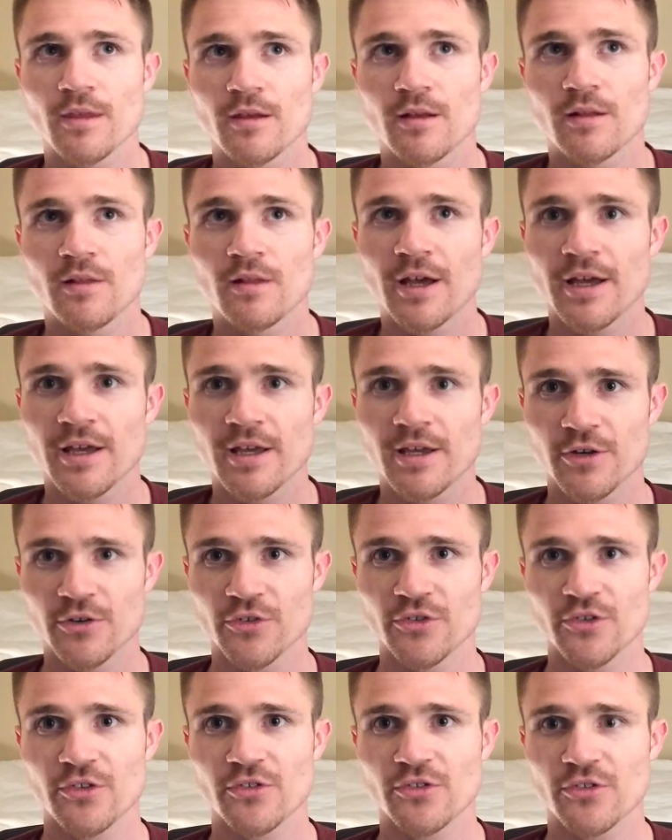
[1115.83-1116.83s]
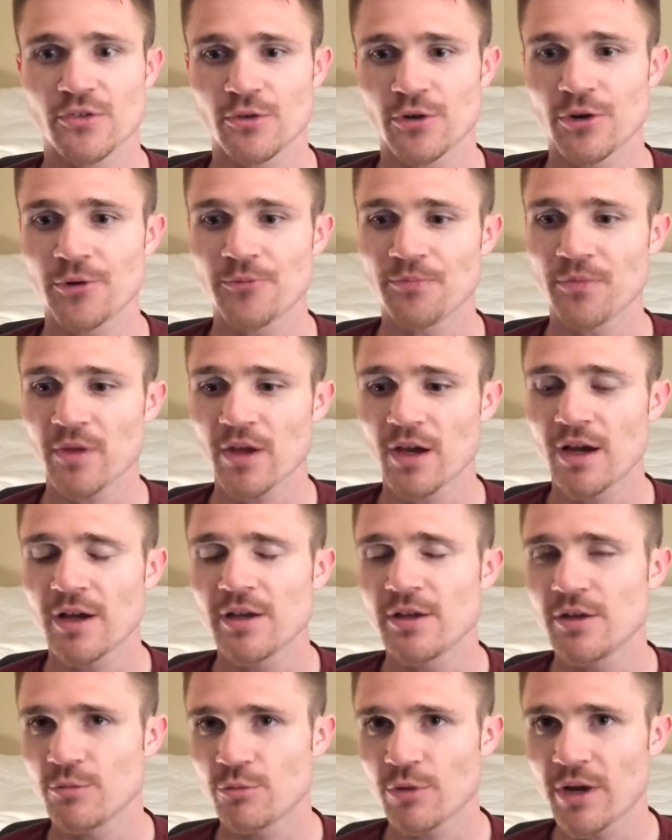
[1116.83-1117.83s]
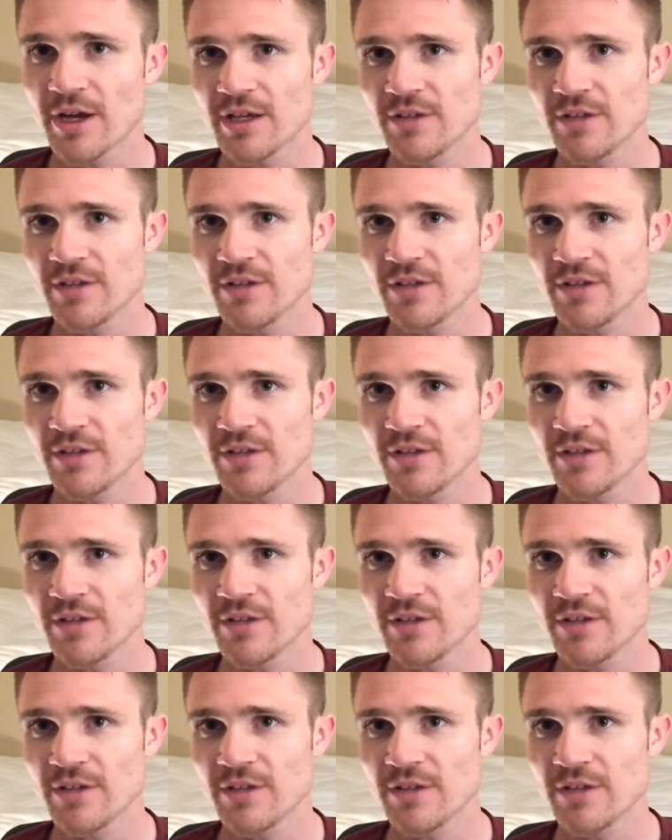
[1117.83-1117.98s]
like Heroes of the Storm, right?